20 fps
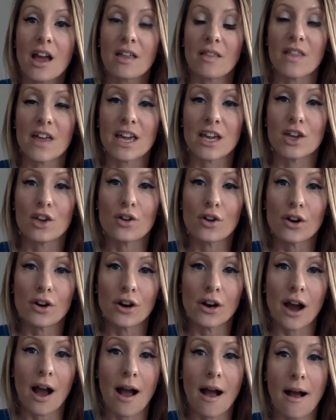Like
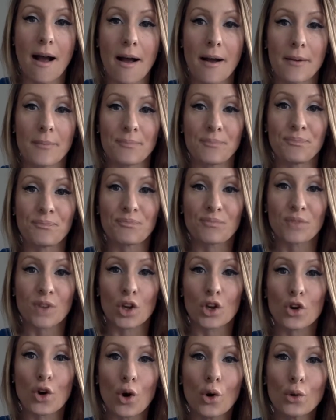your
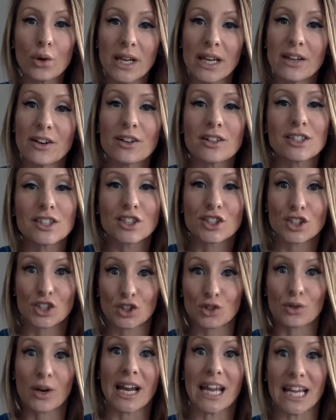own inner
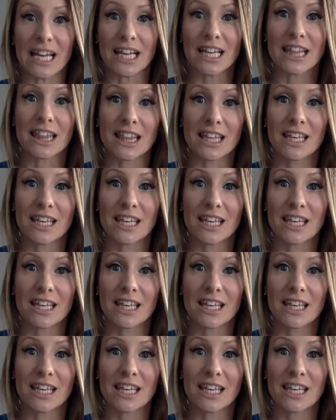strength,